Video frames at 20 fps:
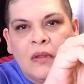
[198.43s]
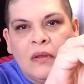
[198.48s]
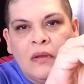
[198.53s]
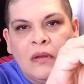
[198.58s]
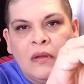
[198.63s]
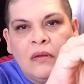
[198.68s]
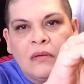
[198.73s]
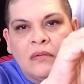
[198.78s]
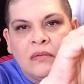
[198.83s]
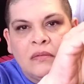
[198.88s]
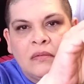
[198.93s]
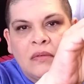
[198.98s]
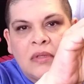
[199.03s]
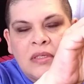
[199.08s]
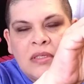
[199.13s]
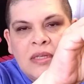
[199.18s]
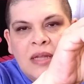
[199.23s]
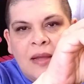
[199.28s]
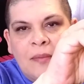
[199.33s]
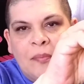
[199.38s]
Oh,
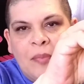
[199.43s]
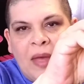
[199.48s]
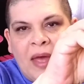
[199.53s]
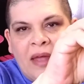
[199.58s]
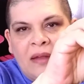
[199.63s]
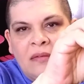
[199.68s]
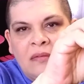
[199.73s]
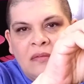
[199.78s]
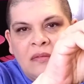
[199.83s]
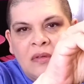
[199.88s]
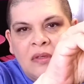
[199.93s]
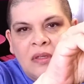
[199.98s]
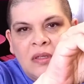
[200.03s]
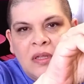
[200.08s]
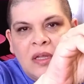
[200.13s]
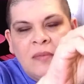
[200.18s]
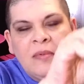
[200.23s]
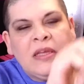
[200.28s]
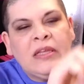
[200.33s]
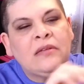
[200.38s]
that's not bad.
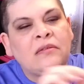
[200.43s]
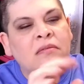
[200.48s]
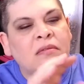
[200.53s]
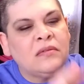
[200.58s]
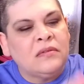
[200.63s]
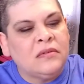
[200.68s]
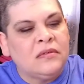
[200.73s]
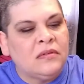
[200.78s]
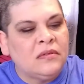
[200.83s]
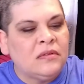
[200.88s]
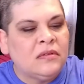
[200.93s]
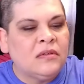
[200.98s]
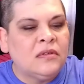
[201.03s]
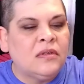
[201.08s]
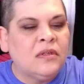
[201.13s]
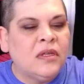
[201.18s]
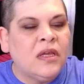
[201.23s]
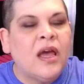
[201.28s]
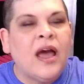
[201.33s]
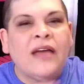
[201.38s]
I mean,
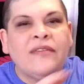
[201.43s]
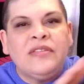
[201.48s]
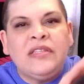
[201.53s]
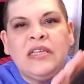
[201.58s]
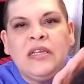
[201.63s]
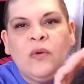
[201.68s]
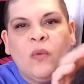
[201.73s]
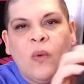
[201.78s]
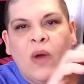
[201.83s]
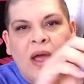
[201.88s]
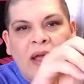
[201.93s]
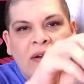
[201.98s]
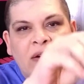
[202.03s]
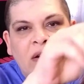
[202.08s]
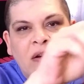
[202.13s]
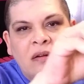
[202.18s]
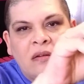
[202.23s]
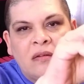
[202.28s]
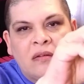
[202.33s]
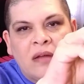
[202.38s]
I've seen
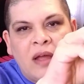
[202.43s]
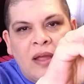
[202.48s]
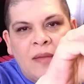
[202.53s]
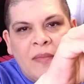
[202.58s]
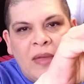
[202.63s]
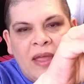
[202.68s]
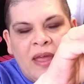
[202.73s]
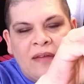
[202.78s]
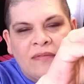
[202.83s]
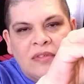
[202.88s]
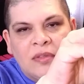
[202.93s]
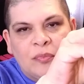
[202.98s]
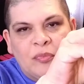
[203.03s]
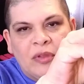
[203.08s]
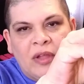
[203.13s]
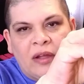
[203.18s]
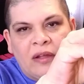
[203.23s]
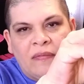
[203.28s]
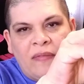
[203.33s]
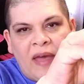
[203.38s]
wider. I may have to
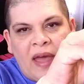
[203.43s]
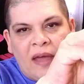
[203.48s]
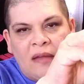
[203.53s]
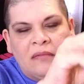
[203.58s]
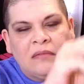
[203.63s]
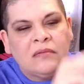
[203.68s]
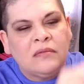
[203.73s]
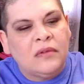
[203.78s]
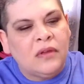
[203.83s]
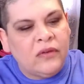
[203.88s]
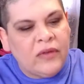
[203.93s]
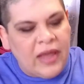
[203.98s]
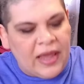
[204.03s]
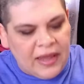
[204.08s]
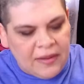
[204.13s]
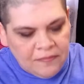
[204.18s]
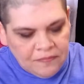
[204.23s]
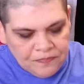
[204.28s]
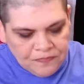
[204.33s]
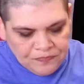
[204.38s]
pluck that.
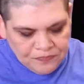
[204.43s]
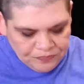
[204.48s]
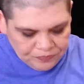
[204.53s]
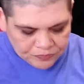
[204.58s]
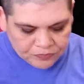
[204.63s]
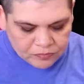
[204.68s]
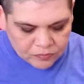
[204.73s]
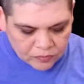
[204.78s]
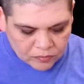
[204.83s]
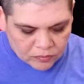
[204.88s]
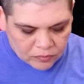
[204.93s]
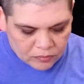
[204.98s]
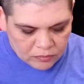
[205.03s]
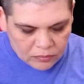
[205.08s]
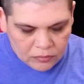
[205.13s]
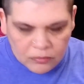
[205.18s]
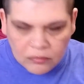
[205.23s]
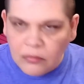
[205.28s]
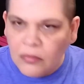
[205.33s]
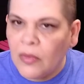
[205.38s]
Okay.
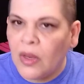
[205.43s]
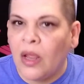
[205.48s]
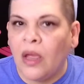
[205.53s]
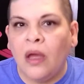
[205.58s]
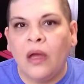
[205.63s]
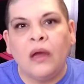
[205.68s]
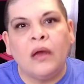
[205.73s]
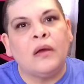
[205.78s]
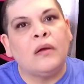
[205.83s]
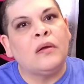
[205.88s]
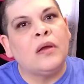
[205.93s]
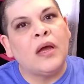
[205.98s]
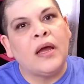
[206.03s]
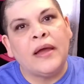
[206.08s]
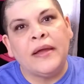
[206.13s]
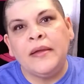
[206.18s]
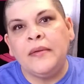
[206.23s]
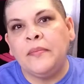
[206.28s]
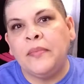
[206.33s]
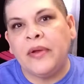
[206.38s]
Oh,
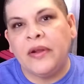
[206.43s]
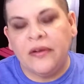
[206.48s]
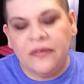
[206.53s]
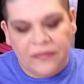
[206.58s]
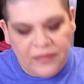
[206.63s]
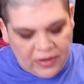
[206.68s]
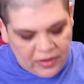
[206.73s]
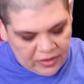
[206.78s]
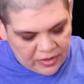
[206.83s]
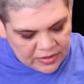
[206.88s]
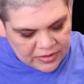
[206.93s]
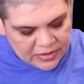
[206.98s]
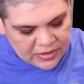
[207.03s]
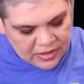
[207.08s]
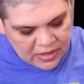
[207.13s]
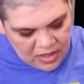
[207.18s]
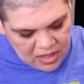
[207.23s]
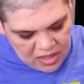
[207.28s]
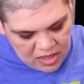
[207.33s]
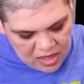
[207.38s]
I am Butterfingers.
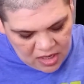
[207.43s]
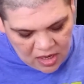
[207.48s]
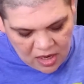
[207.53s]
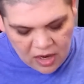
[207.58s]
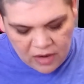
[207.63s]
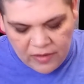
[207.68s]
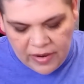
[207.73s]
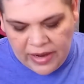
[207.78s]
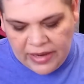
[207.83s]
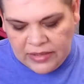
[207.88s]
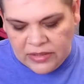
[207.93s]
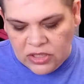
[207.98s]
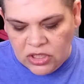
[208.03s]
All right.